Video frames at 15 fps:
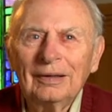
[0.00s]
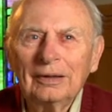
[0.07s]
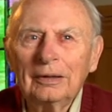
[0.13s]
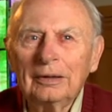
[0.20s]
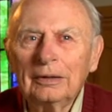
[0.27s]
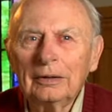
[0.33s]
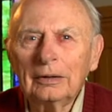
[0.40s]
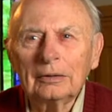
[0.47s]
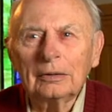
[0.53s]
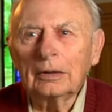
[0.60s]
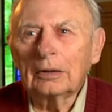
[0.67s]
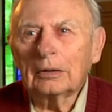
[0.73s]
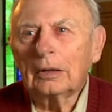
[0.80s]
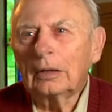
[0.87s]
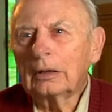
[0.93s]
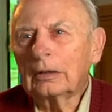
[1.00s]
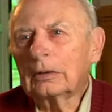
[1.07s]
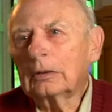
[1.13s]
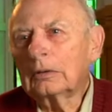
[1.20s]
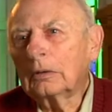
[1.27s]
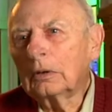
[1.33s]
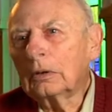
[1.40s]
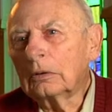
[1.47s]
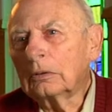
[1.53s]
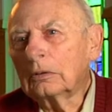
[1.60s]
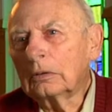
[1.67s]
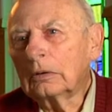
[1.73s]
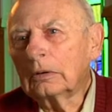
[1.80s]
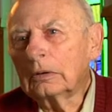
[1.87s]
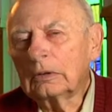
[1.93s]
He didn't look like,
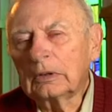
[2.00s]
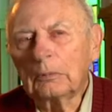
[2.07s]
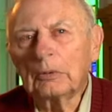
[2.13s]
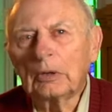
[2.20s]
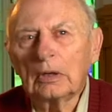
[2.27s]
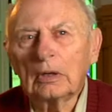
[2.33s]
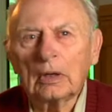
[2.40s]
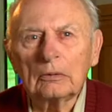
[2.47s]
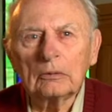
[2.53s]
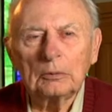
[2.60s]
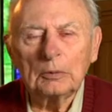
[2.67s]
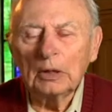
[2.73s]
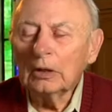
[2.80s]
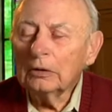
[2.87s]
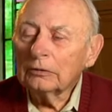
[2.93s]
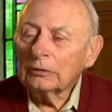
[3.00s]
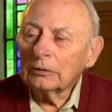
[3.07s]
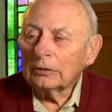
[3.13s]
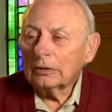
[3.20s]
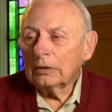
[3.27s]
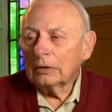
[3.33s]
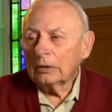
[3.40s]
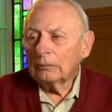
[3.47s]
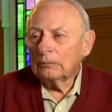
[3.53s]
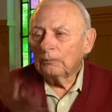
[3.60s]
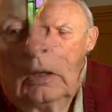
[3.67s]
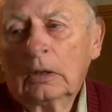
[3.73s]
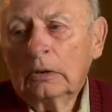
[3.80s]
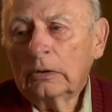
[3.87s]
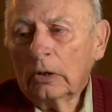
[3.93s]
somebody I would be interested in.
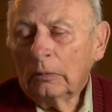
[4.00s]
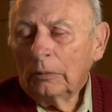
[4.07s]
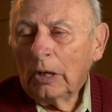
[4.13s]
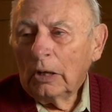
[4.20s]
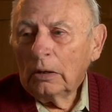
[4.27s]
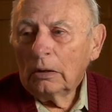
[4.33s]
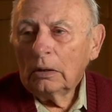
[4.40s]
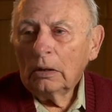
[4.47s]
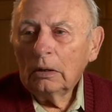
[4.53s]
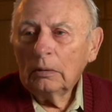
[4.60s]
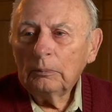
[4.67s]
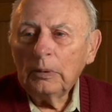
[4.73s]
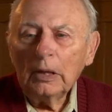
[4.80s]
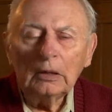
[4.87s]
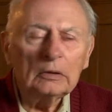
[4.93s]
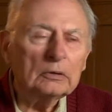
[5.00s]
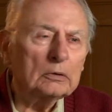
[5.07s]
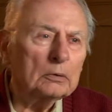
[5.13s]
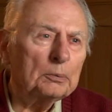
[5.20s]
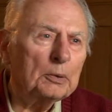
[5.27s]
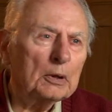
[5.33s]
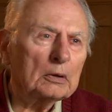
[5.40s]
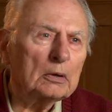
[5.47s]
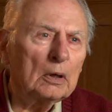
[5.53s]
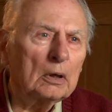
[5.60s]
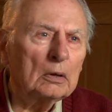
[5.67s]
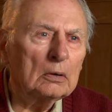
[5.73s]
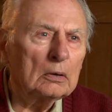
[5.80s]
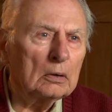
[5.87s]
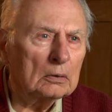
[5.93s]
So my pastor picked
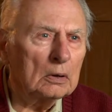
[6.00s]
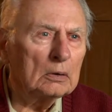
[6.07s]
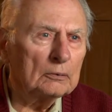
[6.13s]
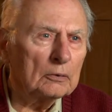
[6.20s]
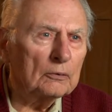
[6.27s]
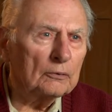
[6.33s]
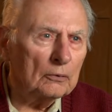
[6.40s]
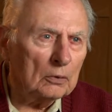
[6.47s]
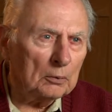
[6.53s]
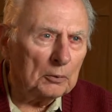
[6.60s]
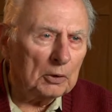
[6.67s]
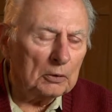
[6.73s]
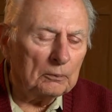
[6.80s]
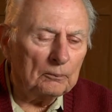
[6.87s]
out a lover for me.